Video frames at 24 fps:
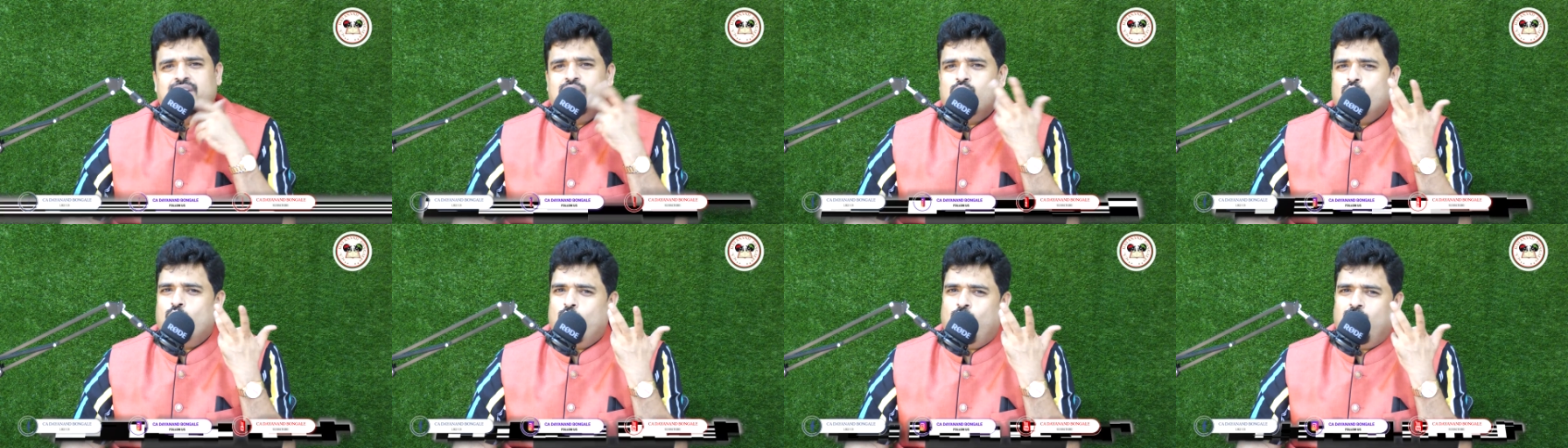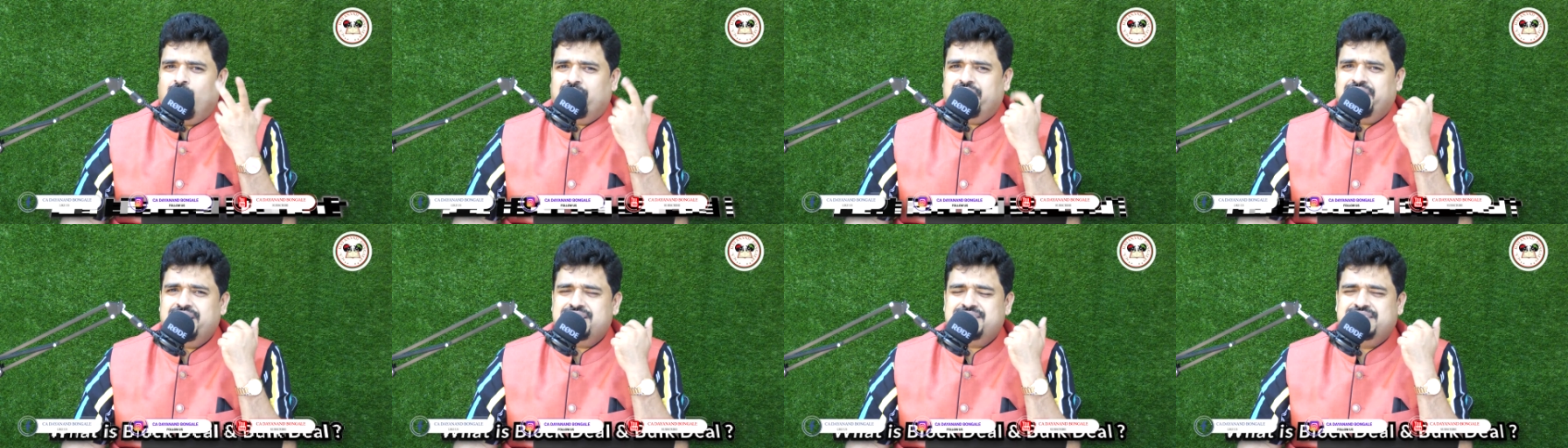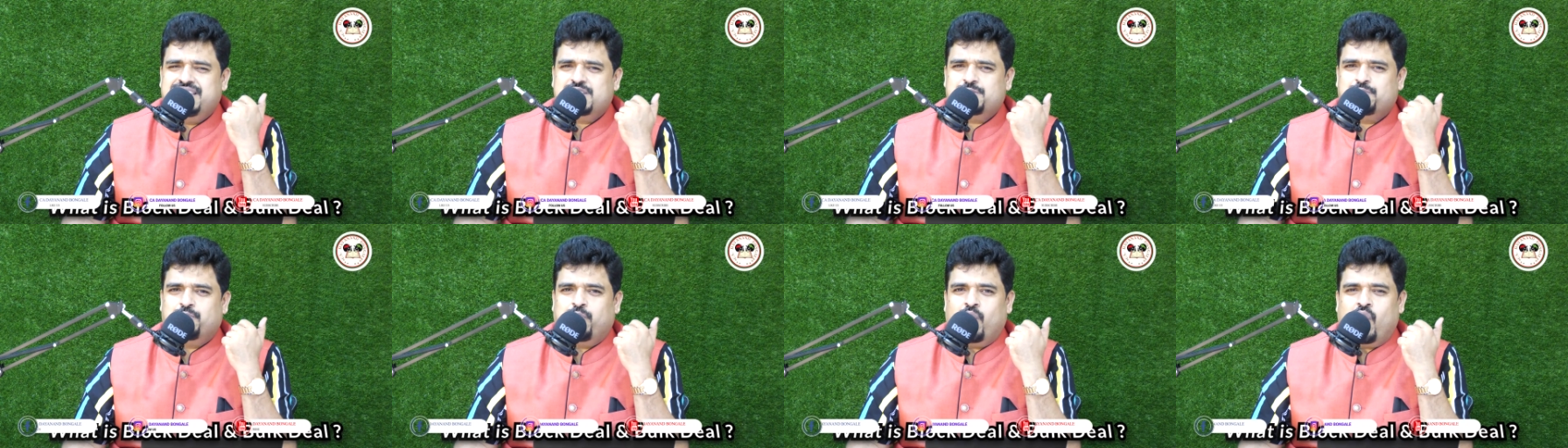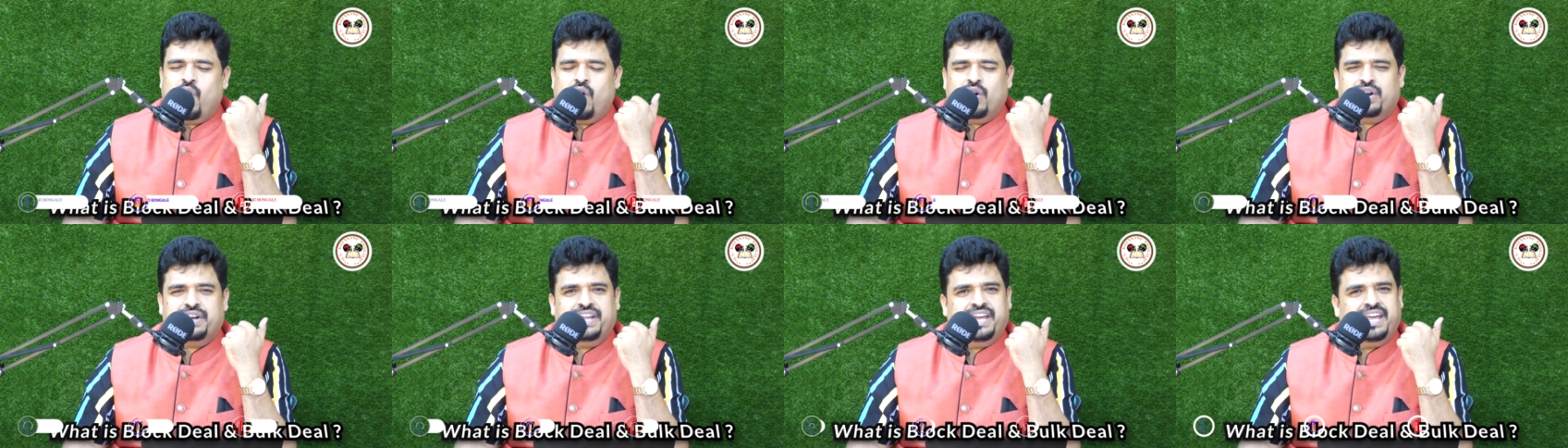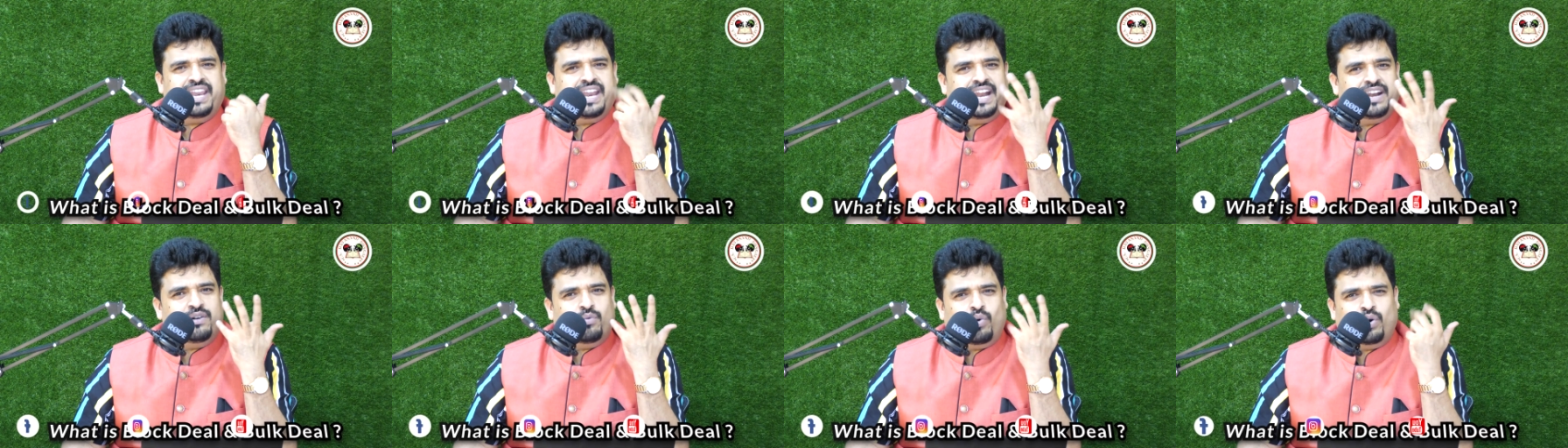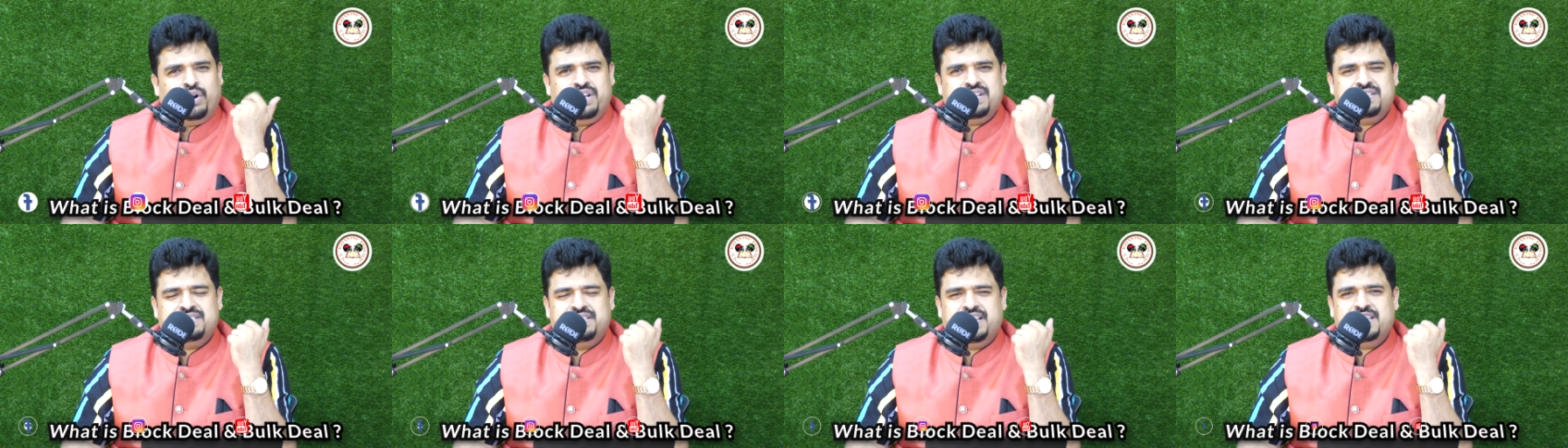what is this block deal and
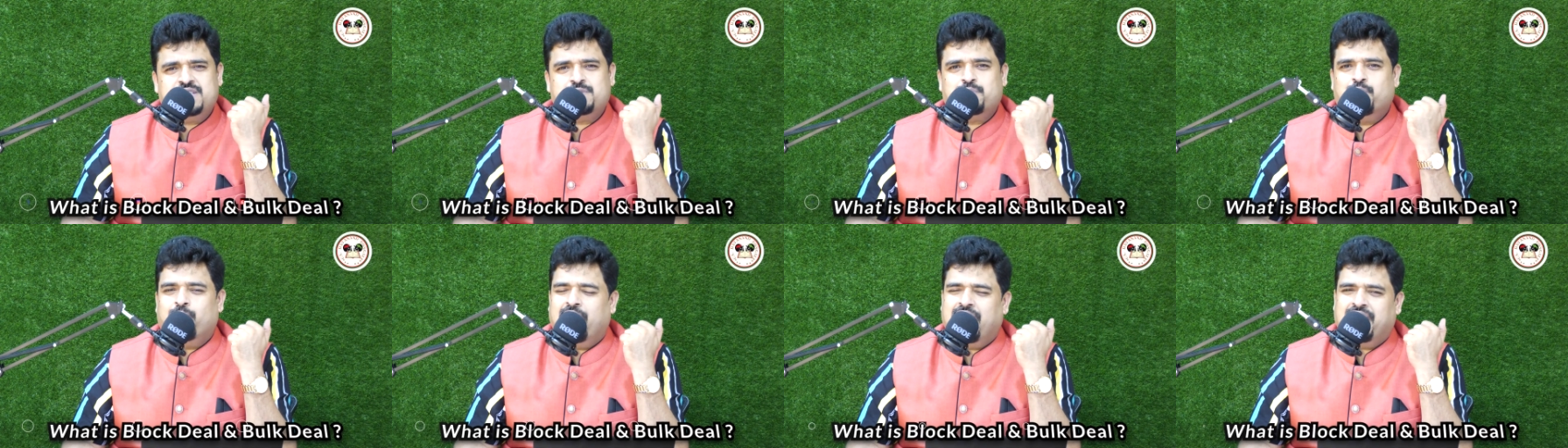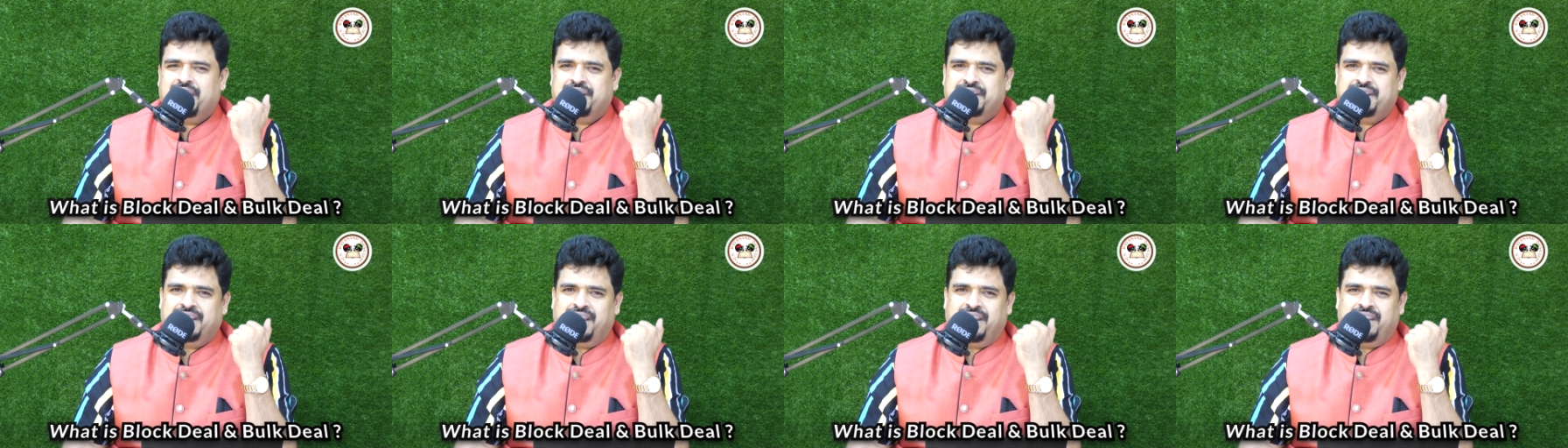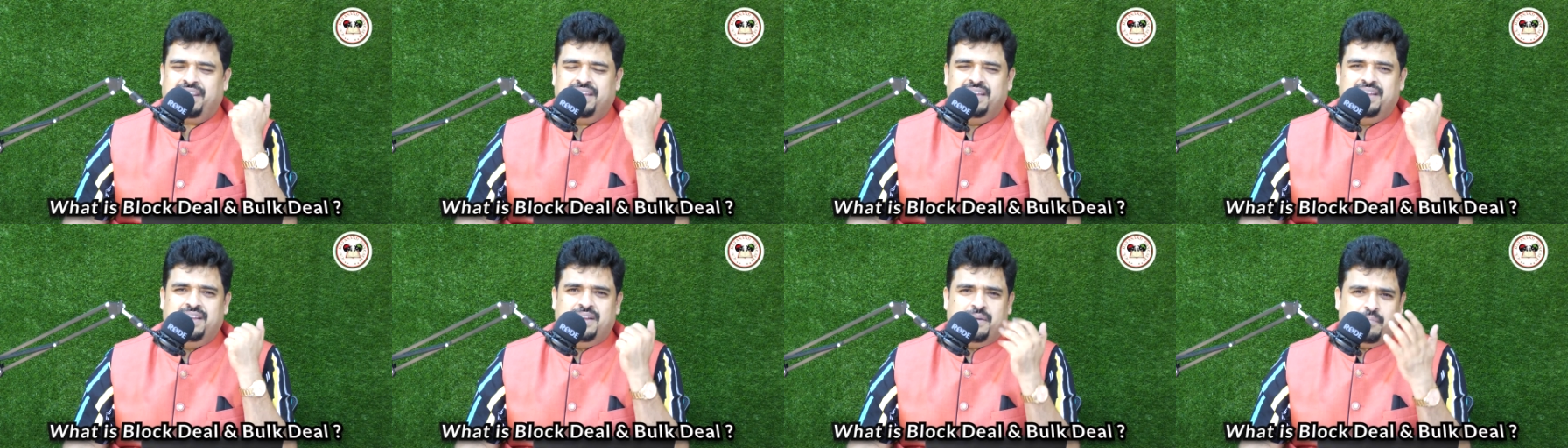what is this bulk deal?